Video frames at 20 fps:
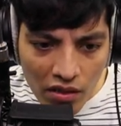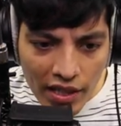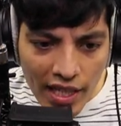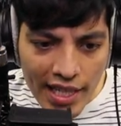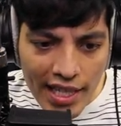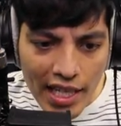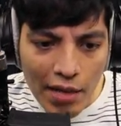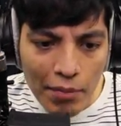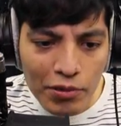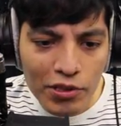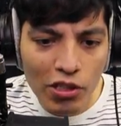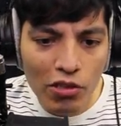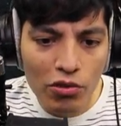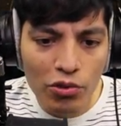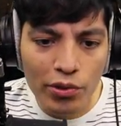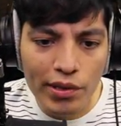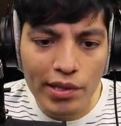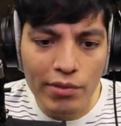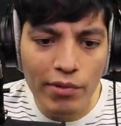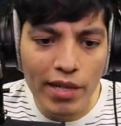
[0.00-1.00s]
Okay,
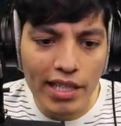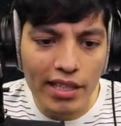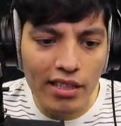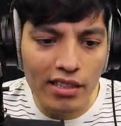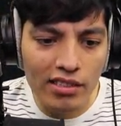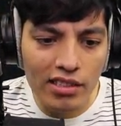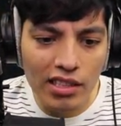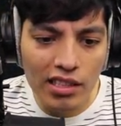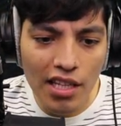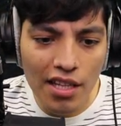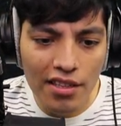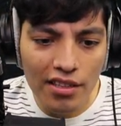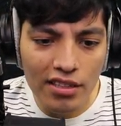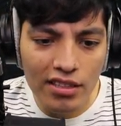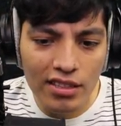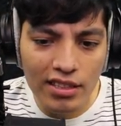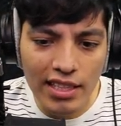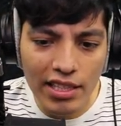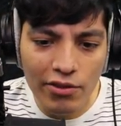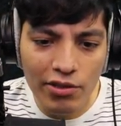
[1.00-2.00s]
episode 3. Wait, there's
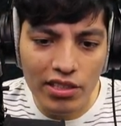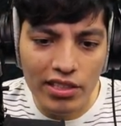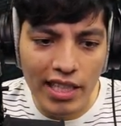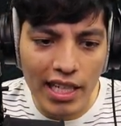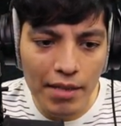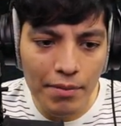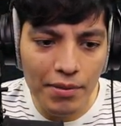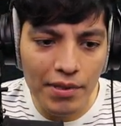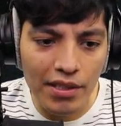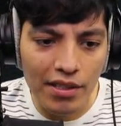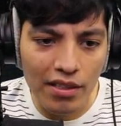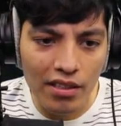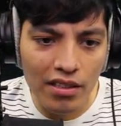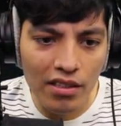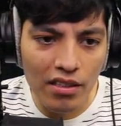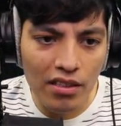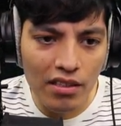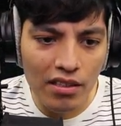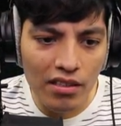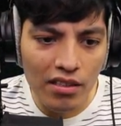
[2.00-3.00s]
another secret tape here.
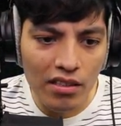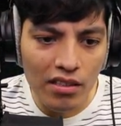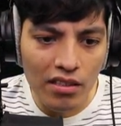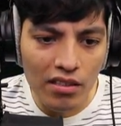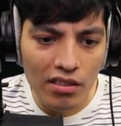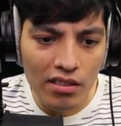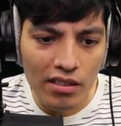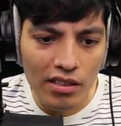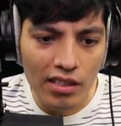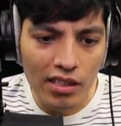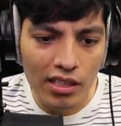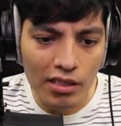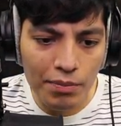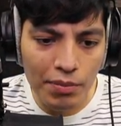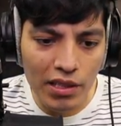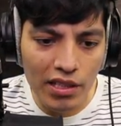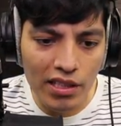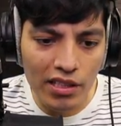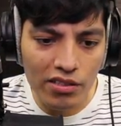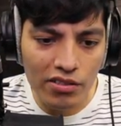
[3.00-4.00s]
Let's
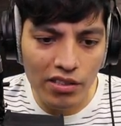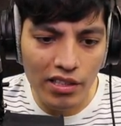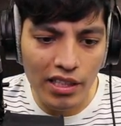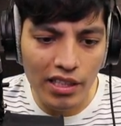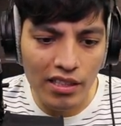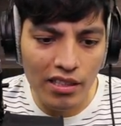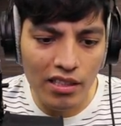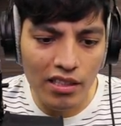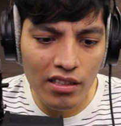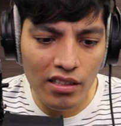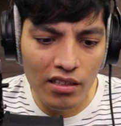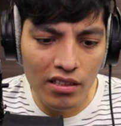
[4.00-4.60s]
put this one in.